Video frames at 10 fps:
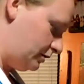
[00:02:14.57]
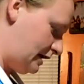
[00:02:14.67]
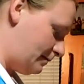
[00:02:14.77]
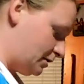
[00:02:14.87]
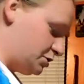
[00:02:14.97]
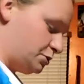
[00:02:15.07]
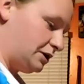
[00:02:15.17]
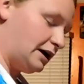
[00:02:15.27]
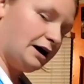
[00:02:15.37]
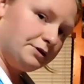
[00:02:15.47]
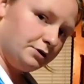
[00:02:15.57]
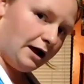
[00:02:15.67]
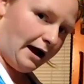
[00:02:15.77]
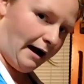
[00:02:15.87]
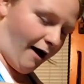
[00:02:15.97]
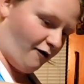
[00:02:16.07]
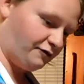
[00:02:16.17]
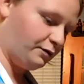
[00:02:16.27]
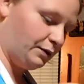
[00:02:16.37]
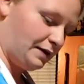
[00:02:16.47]
Now I'm going to do the other
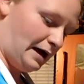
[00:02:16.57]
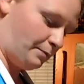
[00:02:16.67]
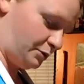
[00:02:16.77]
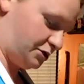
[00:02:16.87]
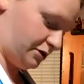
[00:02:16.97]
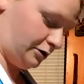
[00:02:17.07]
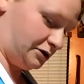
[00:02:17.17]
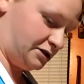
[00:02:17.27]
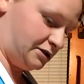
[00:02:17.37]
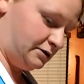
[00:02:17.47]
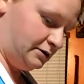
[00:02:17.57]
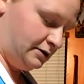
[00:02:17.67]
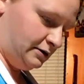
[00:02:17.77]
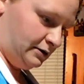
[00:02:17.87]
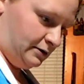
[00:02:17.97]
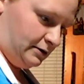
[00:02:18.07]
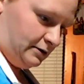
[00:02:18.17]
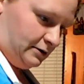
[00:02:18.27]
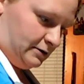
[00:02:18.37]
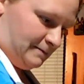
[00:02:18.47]
half with applesauce,
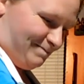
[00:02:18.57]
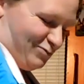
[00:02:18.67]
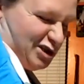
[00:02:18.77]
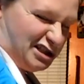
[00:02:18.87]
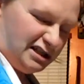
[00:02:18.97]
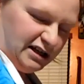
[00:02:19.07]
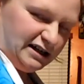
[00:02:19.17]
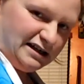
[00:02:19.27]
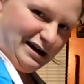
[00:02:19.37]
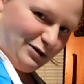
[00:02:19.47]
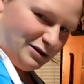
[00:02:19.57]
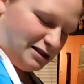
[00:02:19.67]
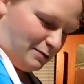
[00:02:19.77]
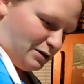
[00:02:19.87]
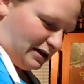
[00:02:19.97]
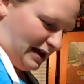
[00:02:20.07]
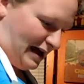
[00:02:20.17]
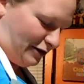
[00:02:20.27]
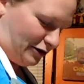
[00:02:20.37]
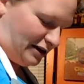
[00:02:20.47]
just to cut down on some of the
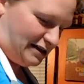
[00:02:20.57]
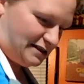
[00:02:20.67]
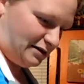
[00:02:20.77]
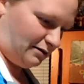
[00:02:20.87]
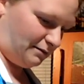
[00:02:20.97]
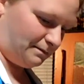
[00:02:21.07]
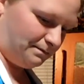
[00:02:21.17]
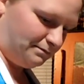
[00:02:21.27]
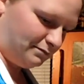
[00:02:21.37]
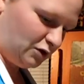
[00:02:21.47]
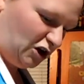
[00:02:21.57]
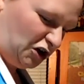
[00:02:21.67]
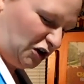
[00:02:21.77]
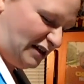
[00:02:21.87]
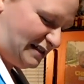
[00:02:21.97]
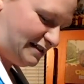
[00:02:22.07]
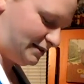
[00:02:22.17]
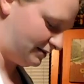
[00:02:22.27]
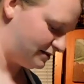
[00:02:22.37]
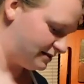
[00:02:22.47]
calories and grease
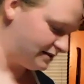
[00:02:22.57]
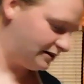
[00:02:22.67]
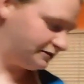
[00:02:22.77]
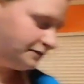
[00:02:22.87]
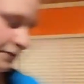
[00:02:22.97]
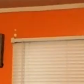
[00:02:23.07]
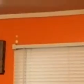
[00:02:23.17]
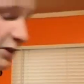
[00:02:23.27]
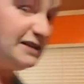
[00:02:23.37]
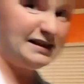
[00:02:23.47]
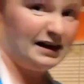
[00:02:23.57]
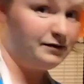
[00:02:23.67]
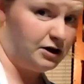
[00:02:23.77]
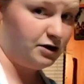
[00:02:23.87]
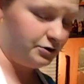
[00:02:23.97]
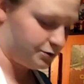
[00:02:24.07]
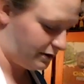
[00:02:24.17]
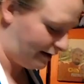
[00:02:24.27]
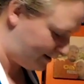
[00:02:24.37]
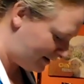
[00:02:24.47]
and stuff, because heaven knows we
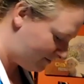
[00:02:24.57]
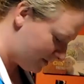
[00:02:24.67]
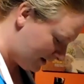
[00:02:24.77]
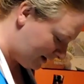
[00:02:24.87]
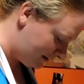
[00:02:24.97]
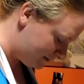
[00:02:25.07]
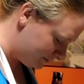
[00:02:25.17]
get enough of that.